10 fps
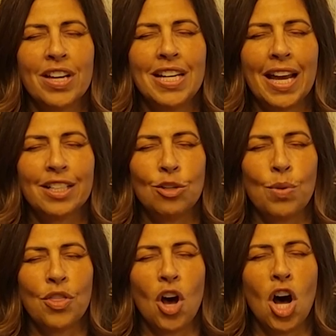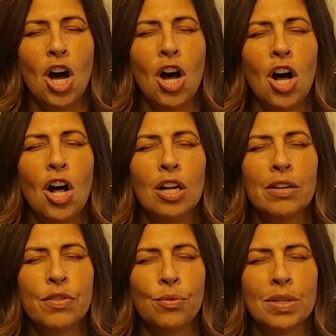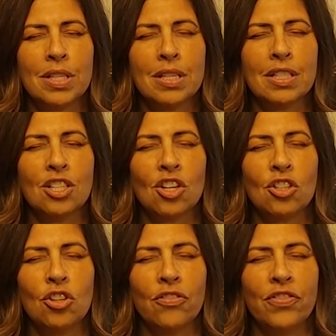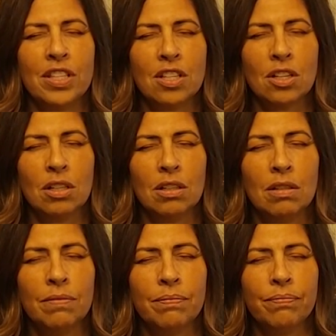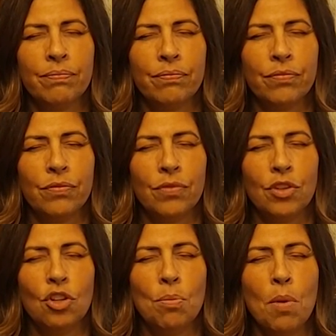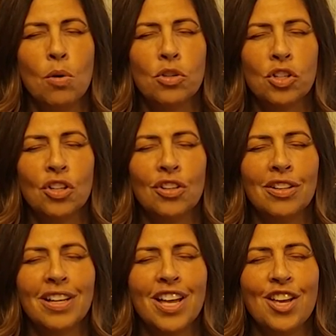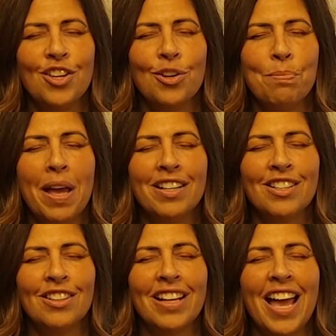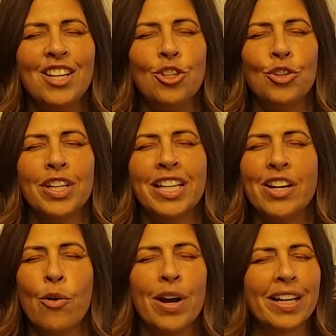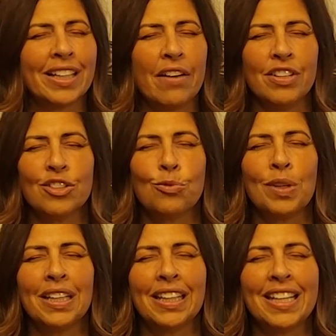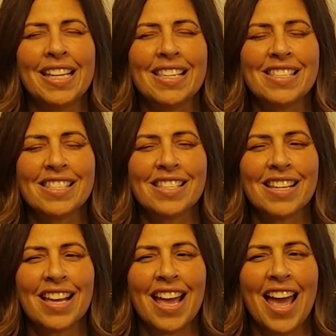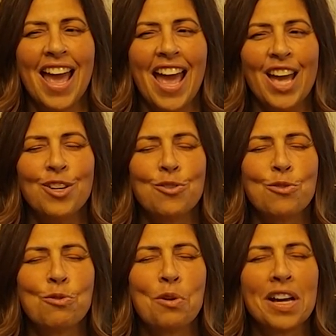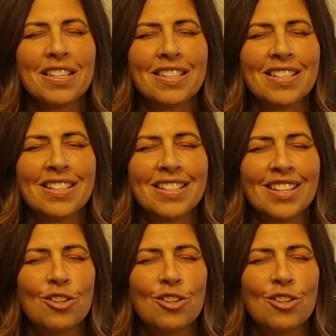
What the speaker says: connected with, all of the resistance on your physical, your emotional, your mental, and your egoic levels. Release and trust